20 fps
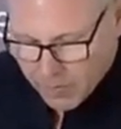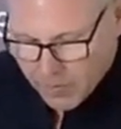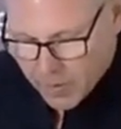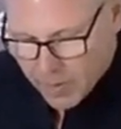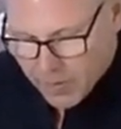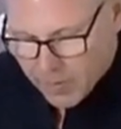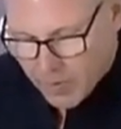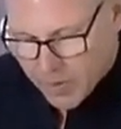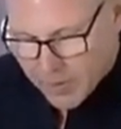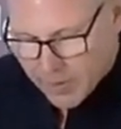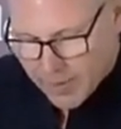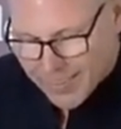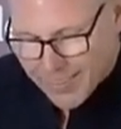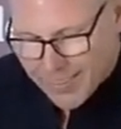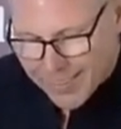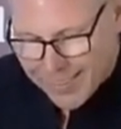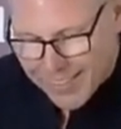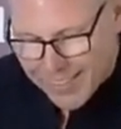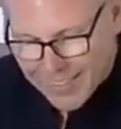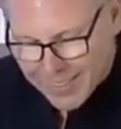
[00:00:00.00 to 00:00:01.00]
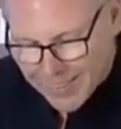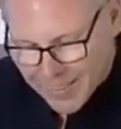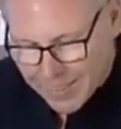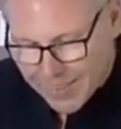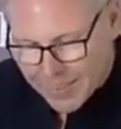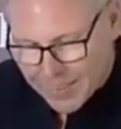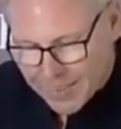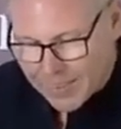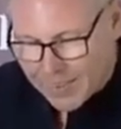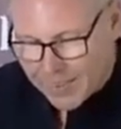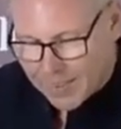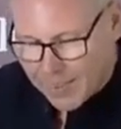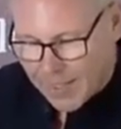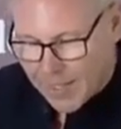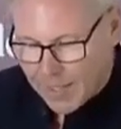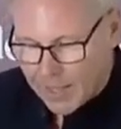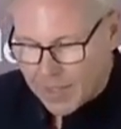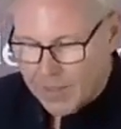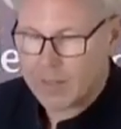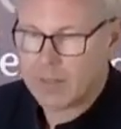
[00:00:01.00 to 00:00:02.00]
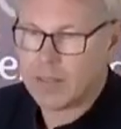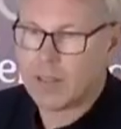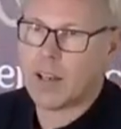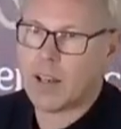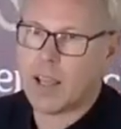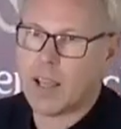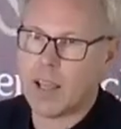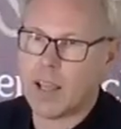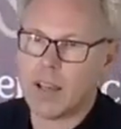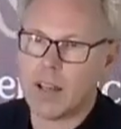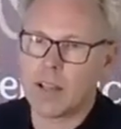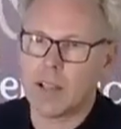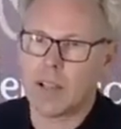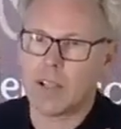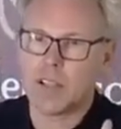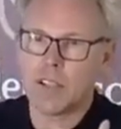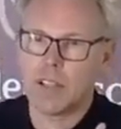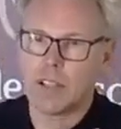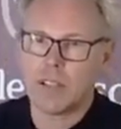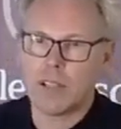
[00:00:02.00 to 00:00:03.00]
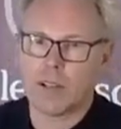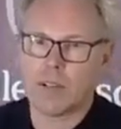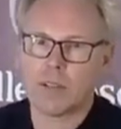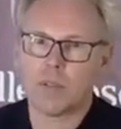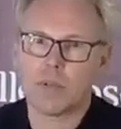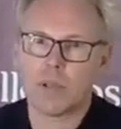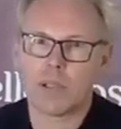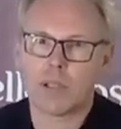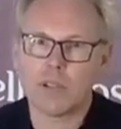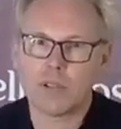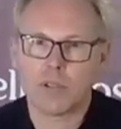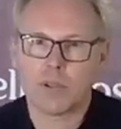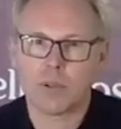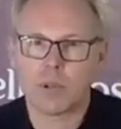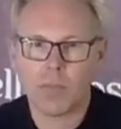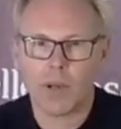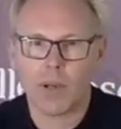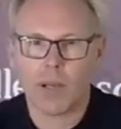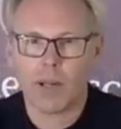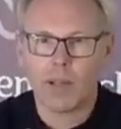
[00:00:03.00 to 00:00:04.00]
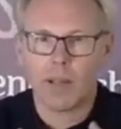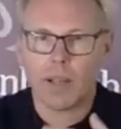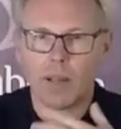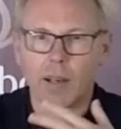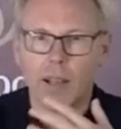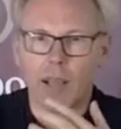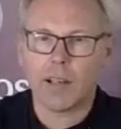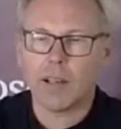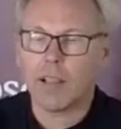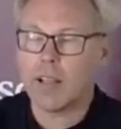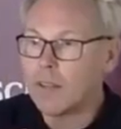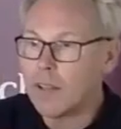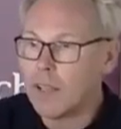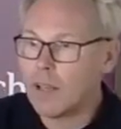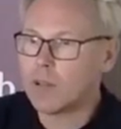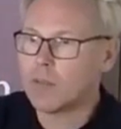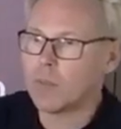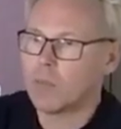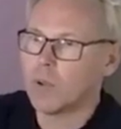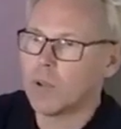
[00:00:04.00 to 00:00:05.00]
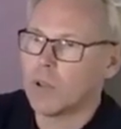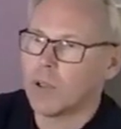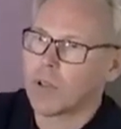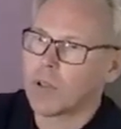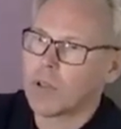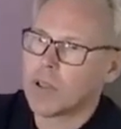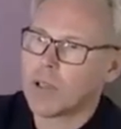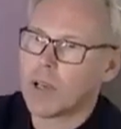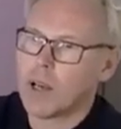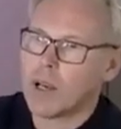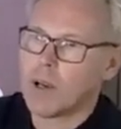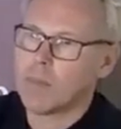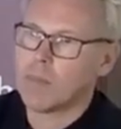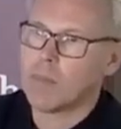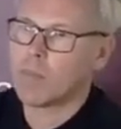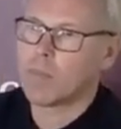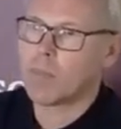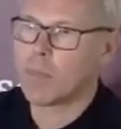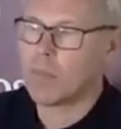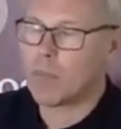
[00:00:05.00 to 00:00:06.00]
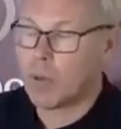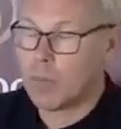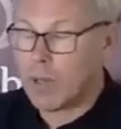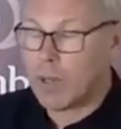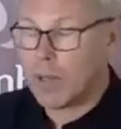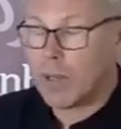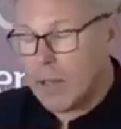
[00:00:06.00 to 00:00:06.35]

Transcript: it, it, it, there's silence and an anger, and she doesn't want to talk about it. And, and in that work, um, Pumla